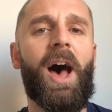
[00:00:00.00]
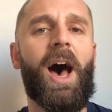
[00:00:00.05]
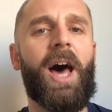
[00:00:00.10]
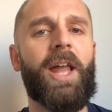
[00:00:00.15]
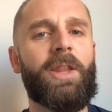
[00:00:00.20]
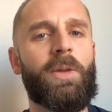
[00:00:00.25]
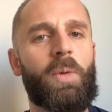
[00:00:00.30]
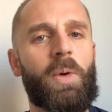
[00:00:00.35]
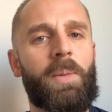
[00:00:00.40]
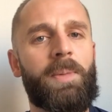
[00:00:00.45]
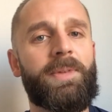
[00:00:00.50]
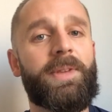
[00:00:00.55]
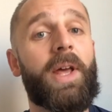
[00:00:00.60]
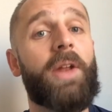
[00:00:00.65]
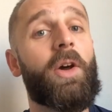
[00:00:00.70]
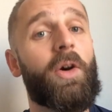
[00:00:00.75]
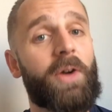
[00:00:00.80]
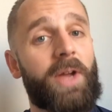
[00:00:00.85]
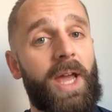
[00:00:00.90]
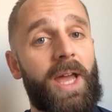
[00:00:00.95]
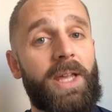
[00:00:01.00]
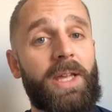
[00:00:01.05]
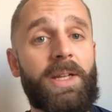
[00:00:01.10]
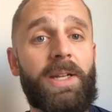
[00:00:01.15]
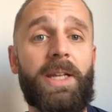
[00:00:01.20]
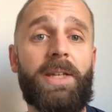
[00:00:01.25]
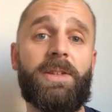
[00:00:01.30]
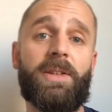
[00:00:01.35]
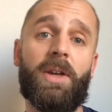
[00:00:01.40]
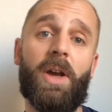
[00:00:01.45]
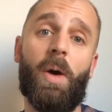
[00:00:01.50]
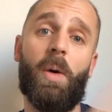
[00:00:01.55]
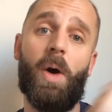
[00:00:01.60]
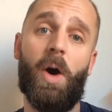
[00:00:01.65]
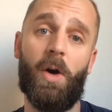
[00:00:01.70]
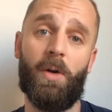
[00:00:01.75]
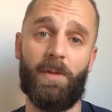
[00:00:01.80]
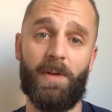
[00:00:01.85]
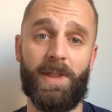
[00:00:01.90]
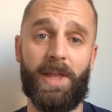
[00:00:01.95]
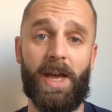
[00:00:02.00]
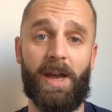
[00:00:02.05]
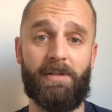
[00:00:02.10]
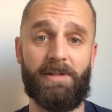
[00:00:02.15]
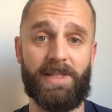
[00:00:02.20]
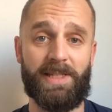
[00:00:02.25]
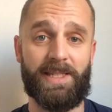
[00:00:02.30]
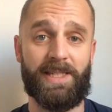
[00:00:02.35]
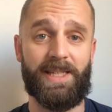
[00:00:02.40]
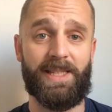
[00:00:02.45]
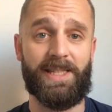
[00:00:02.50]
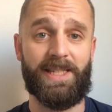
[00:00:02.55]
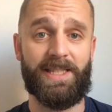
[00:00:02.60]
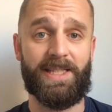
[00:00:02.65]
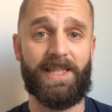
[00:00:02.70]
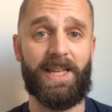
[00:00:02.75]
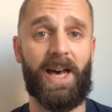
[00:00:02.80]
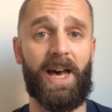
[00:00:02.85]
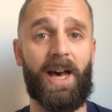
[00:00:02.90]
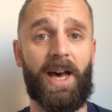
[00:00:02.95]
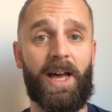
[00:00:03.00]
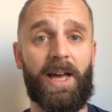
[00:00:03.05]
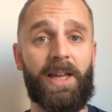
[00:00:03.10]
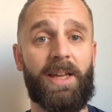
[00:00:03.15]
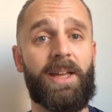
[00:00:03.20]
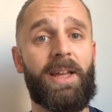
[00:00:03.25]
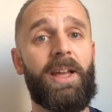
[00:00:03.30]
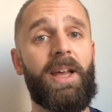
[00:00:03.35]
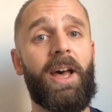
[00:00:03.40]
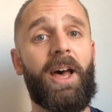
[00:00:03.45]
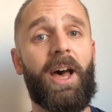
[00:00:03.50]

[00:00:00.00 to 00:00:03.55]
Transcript: And the woman said, okay, you need to go over there and see this guy.